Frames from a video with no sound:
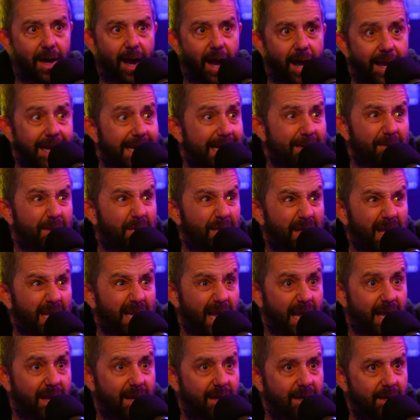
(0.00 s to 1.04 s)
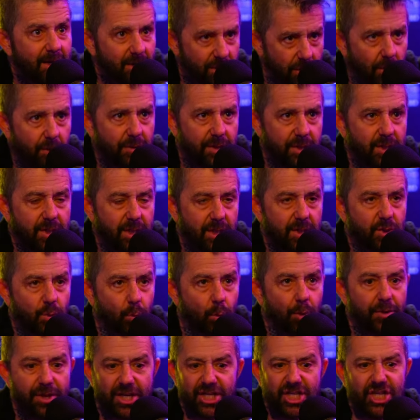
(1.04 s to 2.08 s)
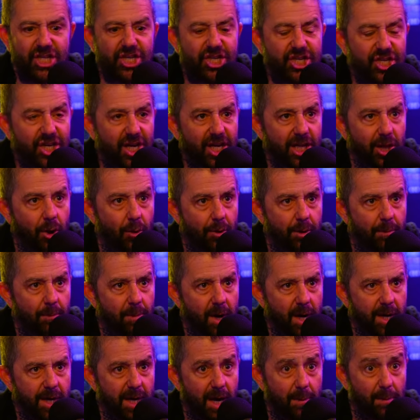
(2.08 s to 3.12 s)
I didn't even think, like, you know, these things are worth a shitload of money.